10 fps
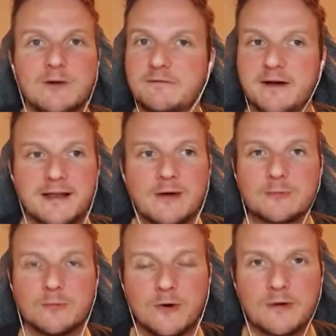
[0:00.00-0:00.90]
find out
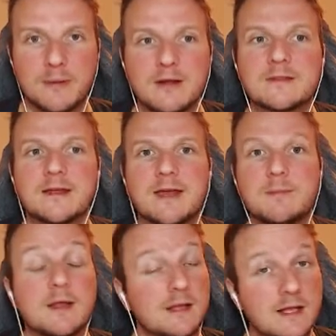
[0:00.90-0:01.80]
more about the game
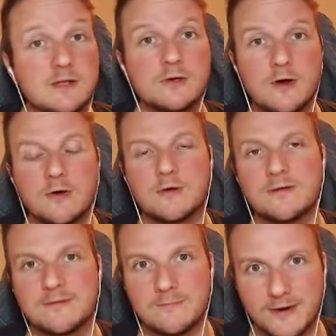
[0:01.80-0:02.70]
and let you
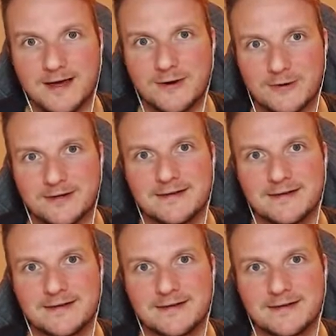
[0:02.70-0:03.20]
know what I learned.